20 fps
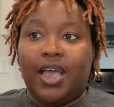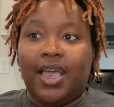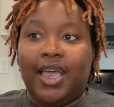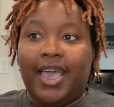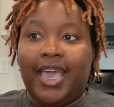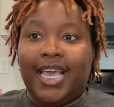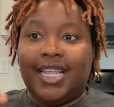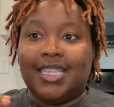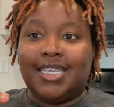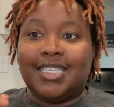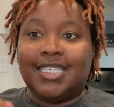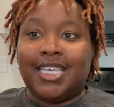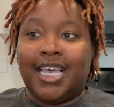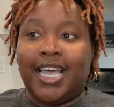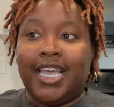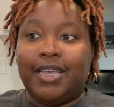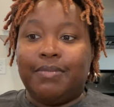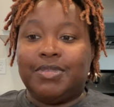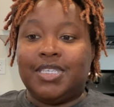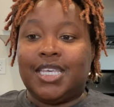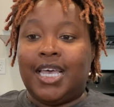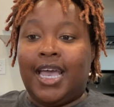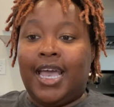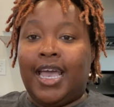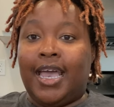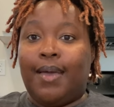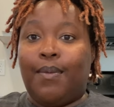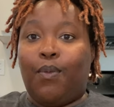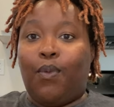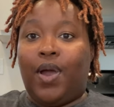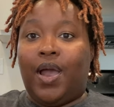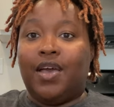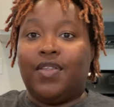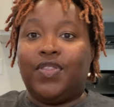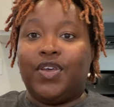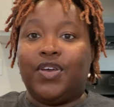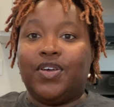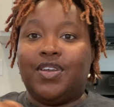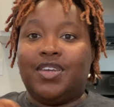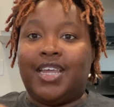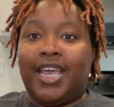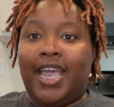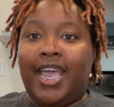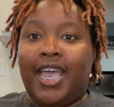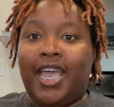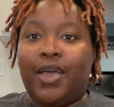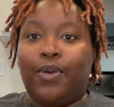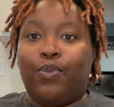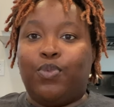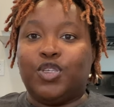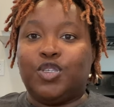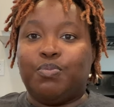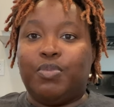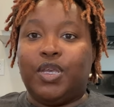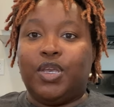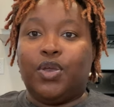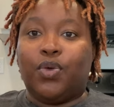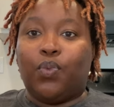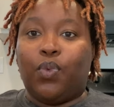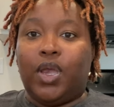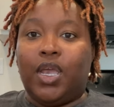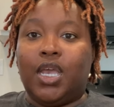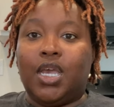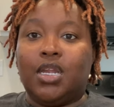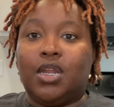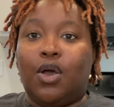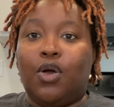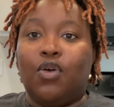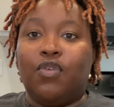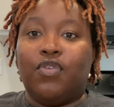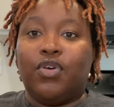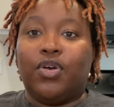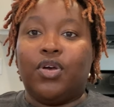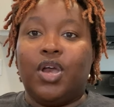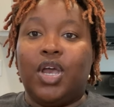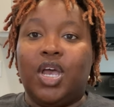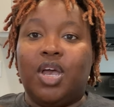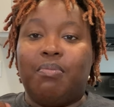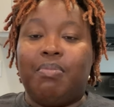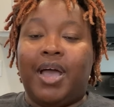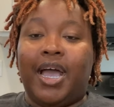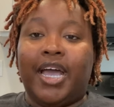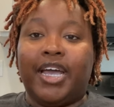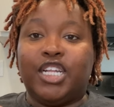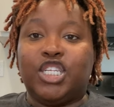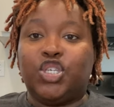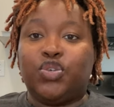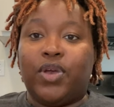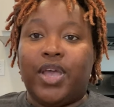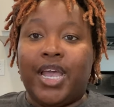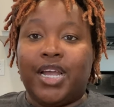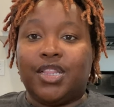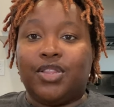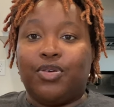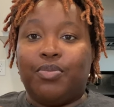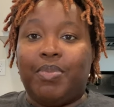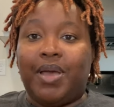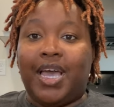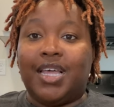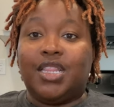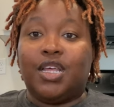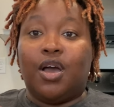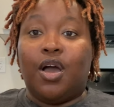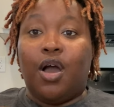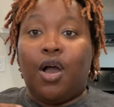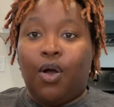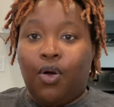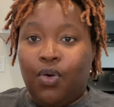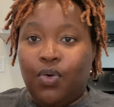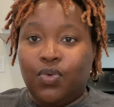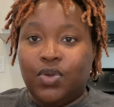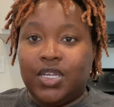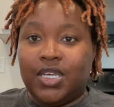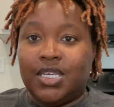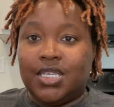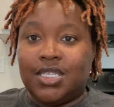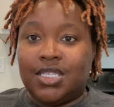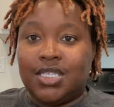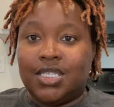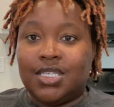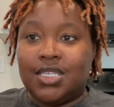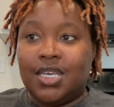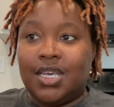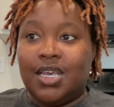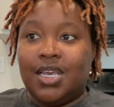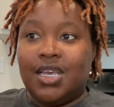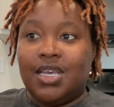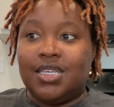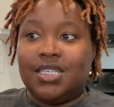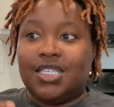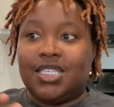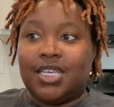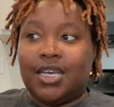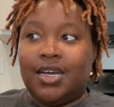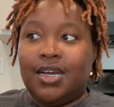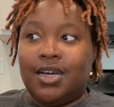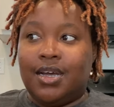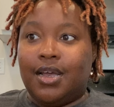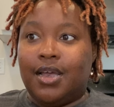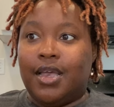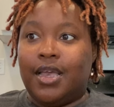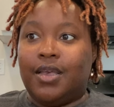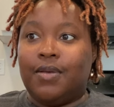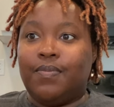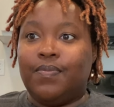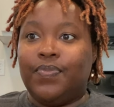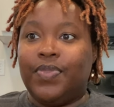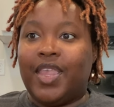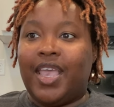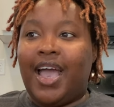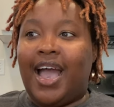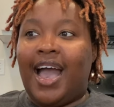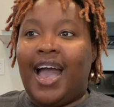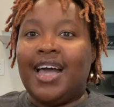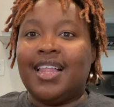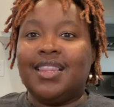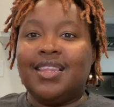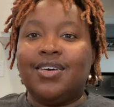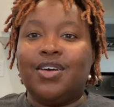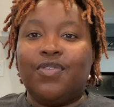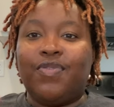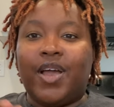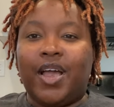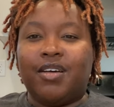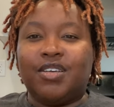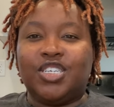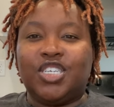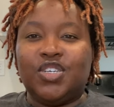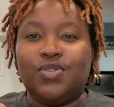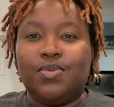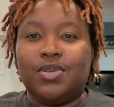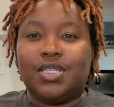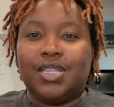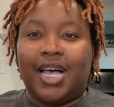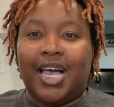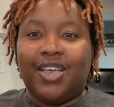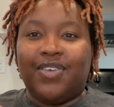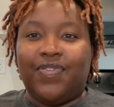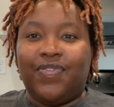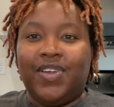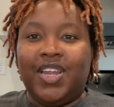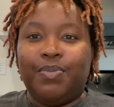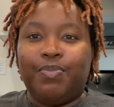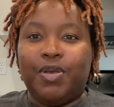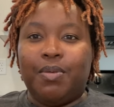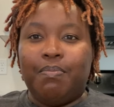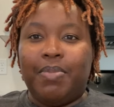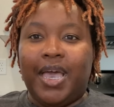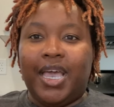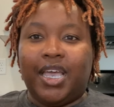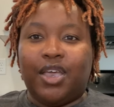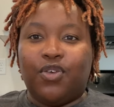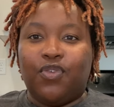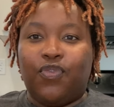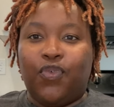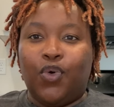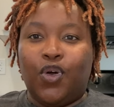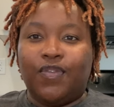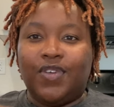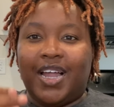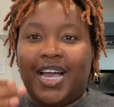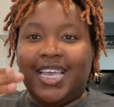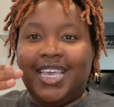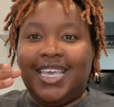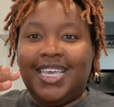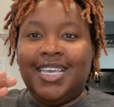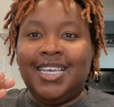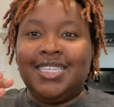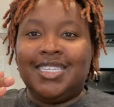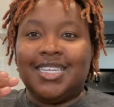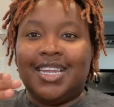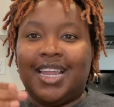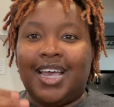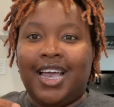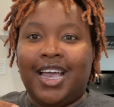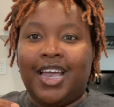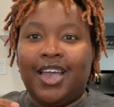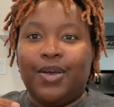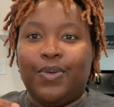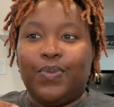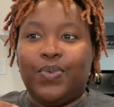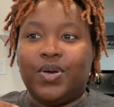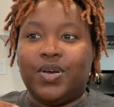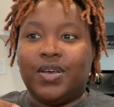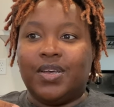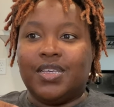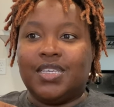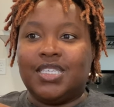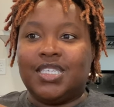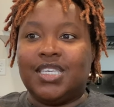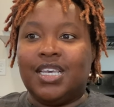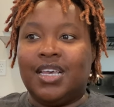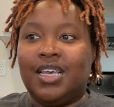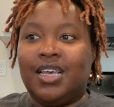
at the same time while their dad was being ran over by a tractor by the oldest son I love how she was like flipping back and forth. Like each line was,